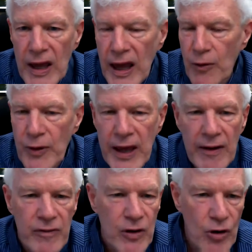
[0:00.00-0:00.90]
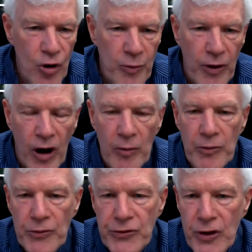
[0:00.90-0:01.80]
and we have no
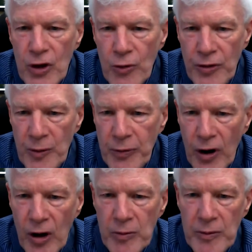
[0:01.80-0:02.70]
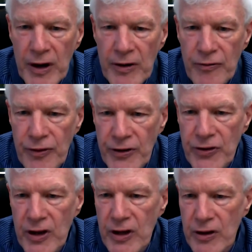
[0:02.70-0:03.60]
problems with the problem under
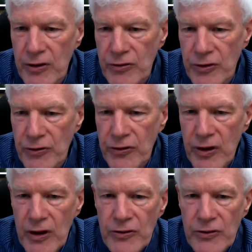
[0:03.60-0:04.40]
freezing conditions.